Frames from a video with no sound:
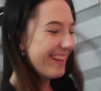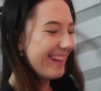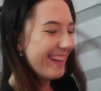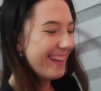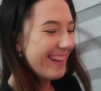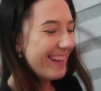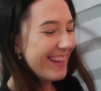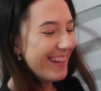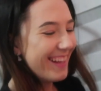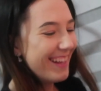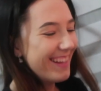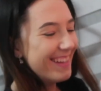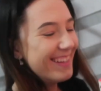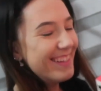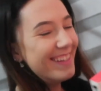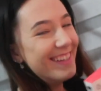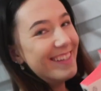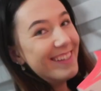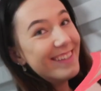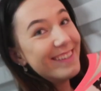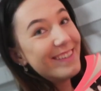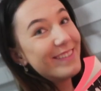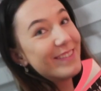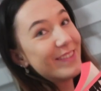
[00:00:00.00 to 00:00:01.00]

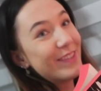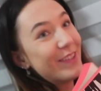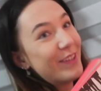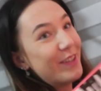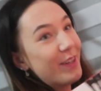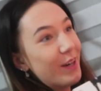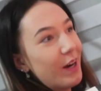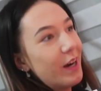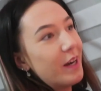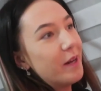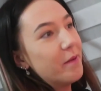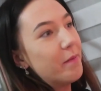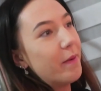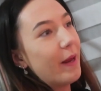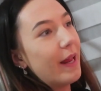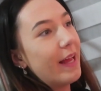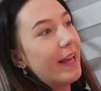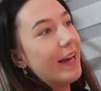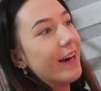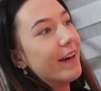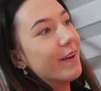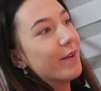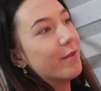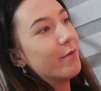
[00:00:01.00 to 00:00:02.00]
That was
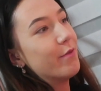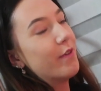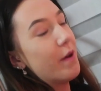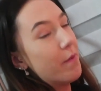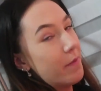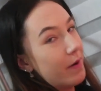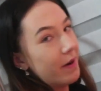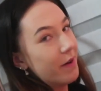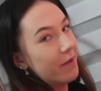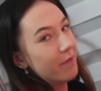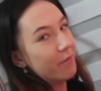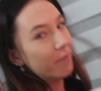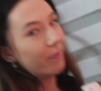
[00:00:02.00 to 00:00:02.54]
incredibly unfeminine